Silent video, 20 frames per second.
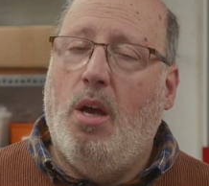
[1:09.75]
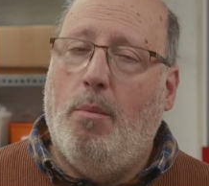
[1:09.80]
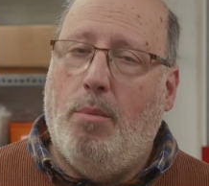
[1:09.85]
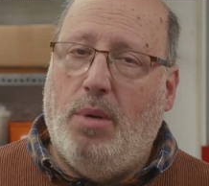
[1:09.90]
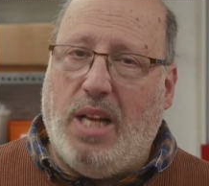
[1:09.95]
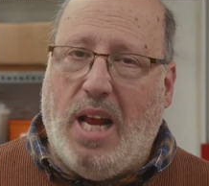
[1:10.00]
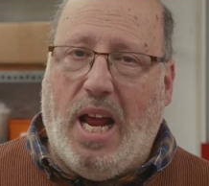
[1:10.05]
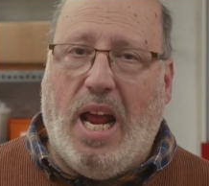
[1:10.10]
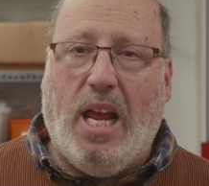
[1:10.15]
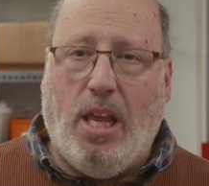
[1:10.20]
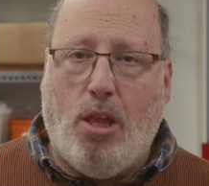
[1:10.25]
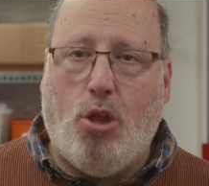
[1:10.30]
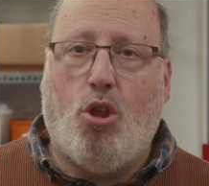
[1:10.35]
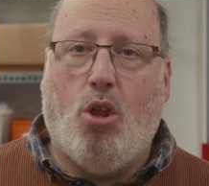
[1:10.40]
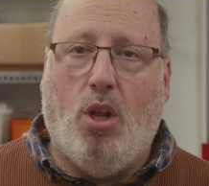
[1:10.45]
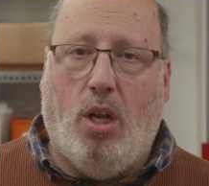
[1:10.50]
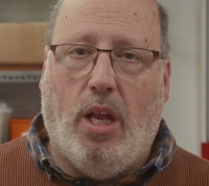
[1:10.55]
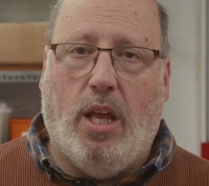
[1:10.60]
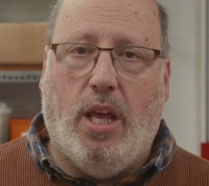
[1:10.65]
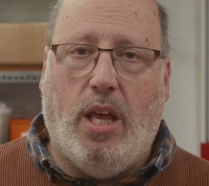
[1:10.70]
But
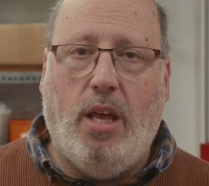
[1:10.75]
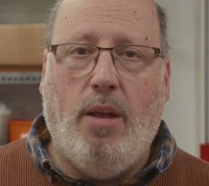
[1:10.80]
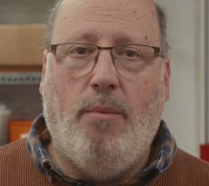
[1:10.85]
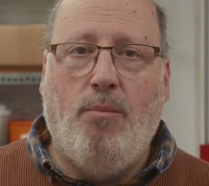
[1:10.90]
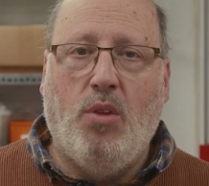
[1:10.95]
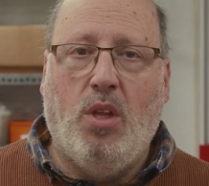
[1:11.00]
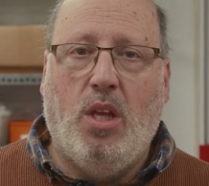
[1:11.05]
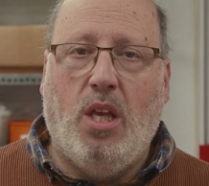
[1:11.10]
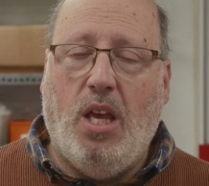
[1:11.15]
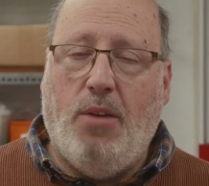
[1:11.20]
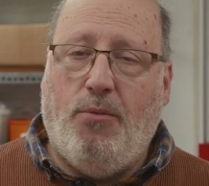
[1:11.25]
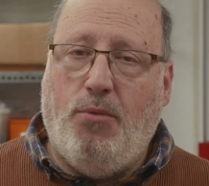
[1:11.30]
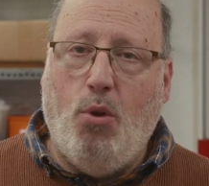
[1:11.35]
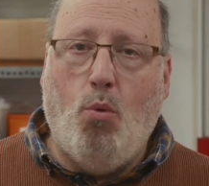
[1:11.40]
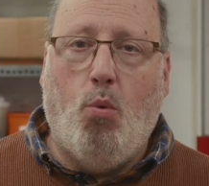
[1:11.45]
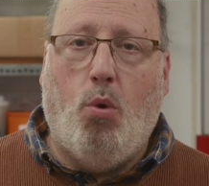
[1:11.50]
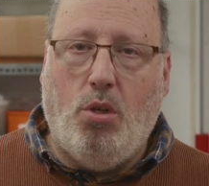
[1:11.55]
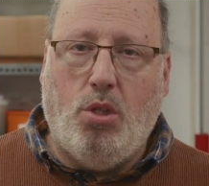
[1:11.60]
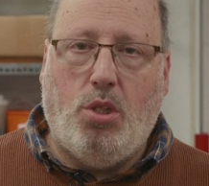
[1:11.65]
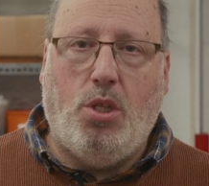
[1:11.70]
actually, if you
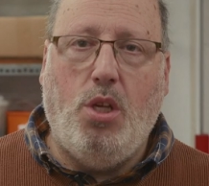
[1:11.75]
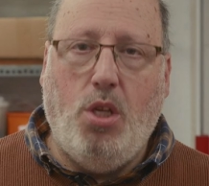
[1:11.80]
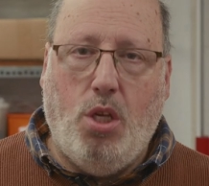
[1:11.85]
want to